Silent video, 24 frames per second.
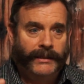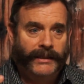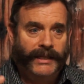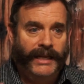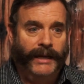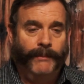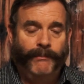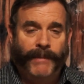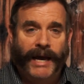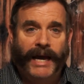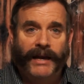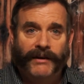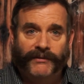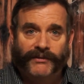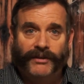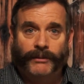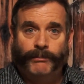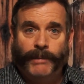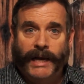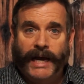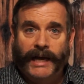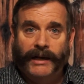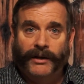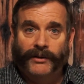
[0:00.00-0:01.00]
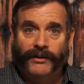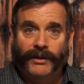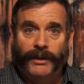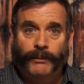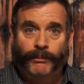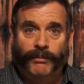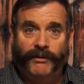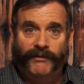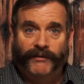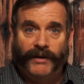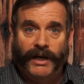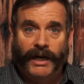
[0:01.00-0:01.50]
the amount of tobacco they
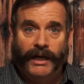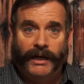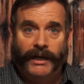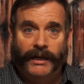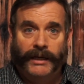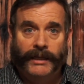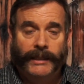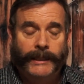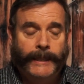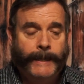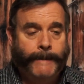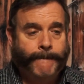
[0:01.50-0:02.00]
provided.